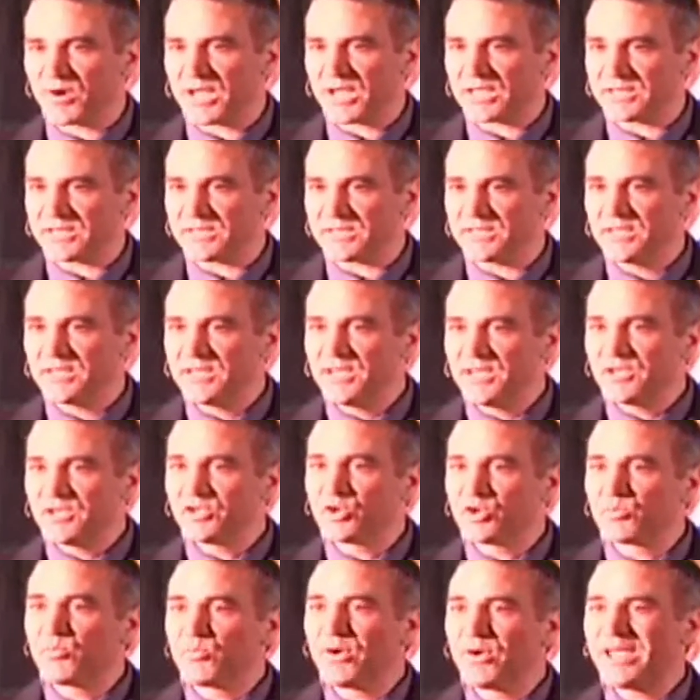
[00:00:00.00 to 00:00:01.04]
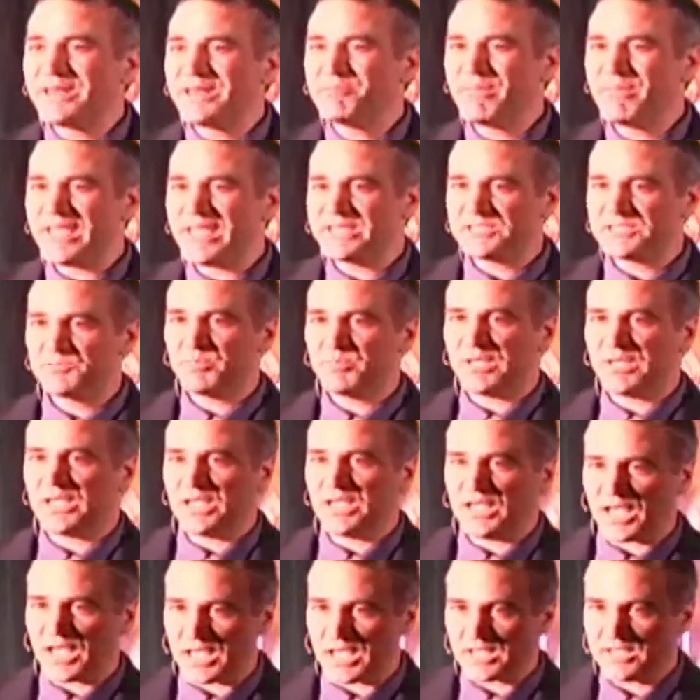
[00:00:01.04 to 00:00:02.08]
It completely redefines the
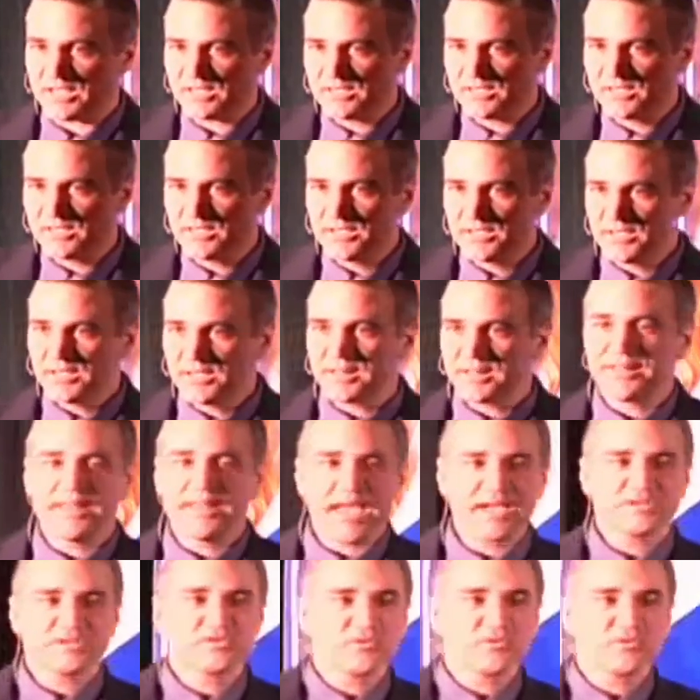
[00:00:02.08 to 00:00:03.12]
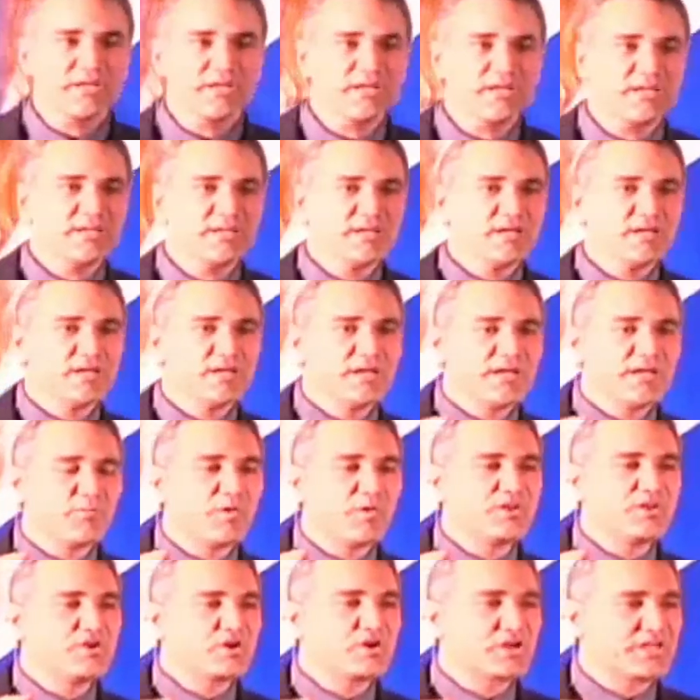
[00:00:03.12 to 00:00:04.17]
concept of a pea brain. Your brain makes
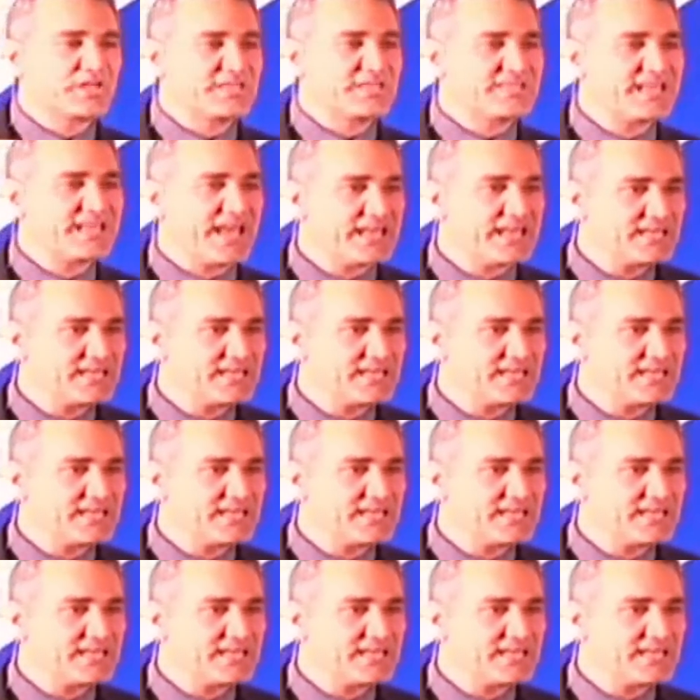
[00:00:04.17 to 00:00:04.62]
PEA.